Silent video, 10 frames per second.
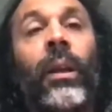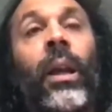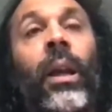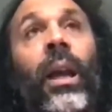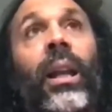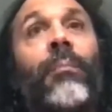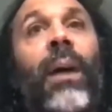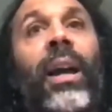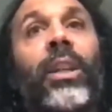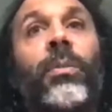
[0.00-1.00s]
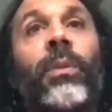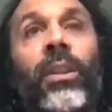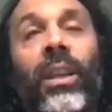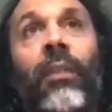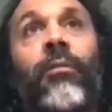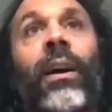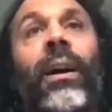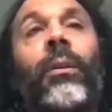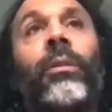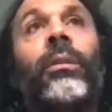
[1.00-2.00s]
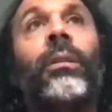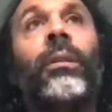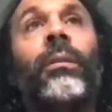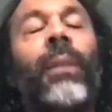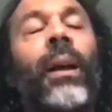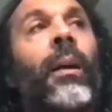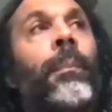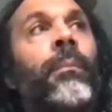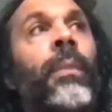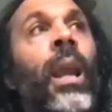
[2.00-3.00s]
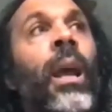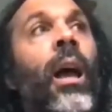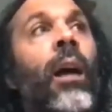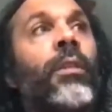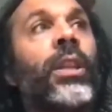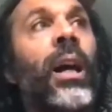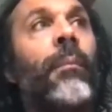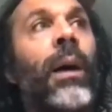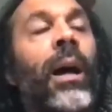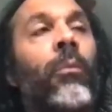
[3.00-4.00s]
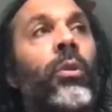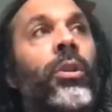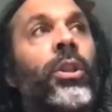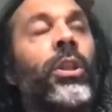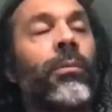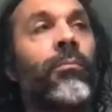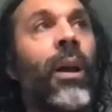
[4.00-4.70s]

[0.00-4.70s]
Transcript: And in my experience, I found at the time I was